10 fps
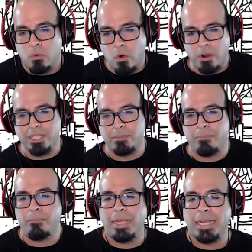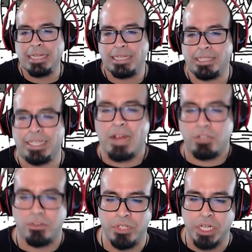Roy's Beans,
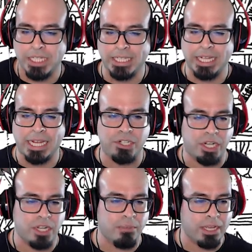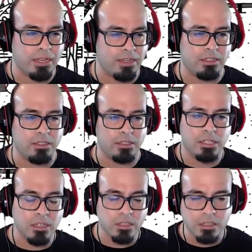House of Justice, and Jelly Beans.